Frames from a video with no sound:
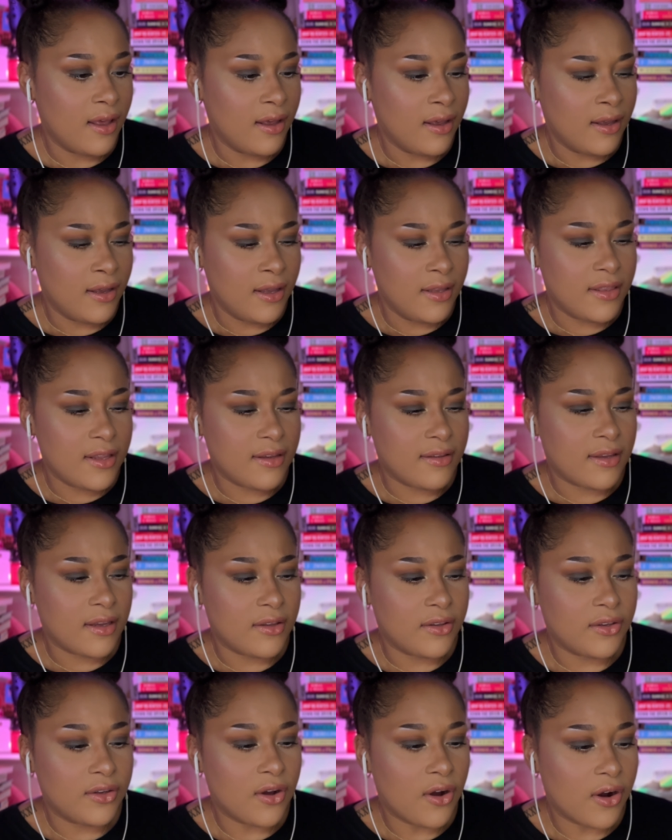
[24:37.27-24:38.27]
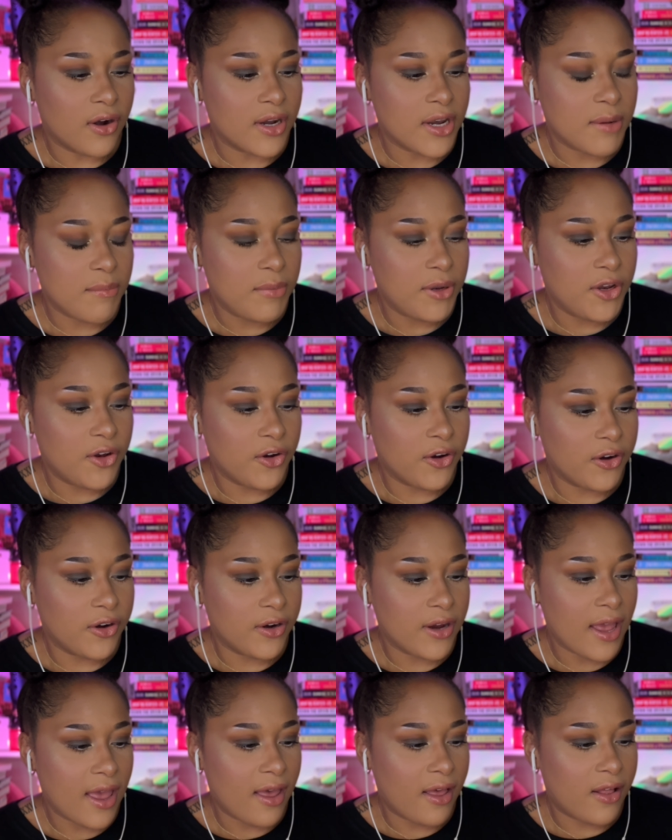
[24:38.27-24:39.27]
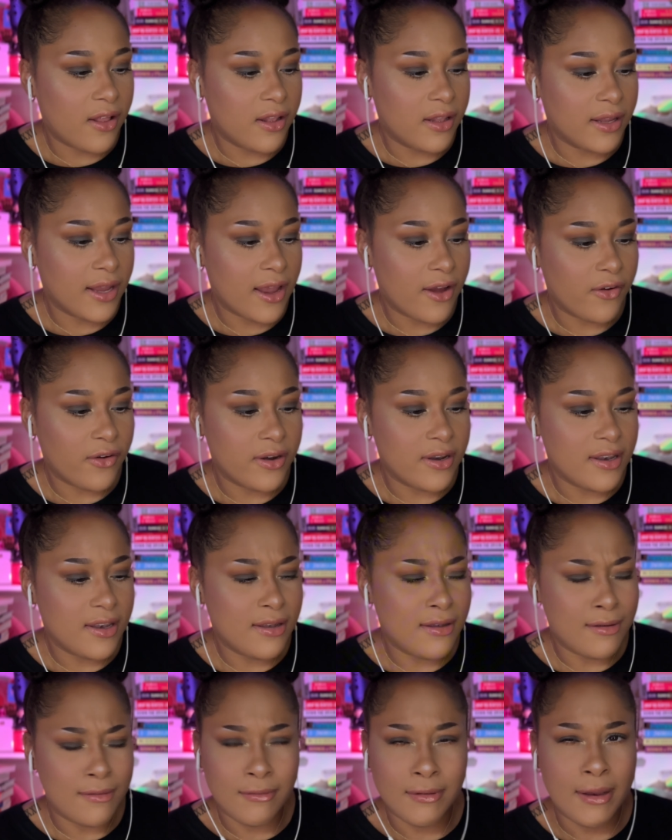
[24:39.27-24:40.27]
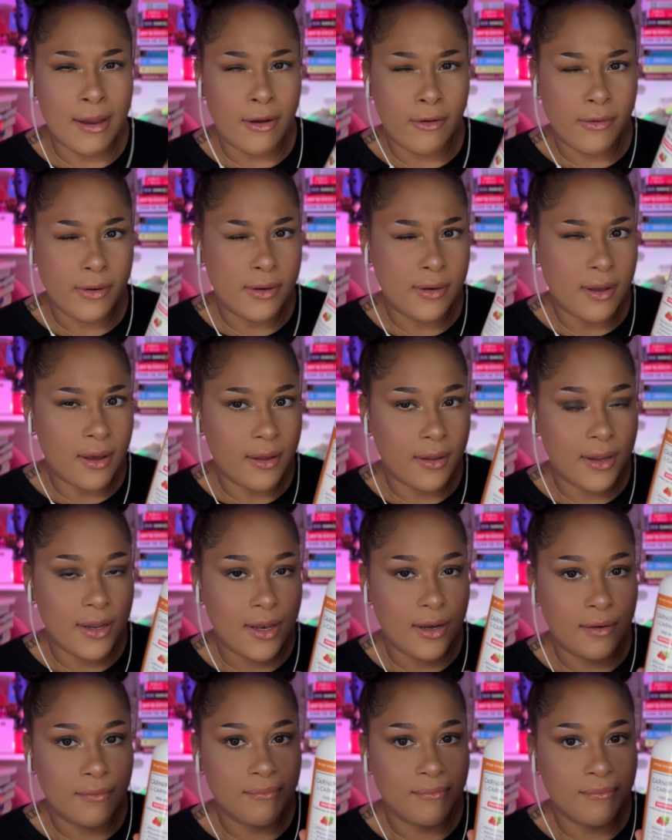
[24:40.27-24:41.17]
This is Carne Pure L Creatine.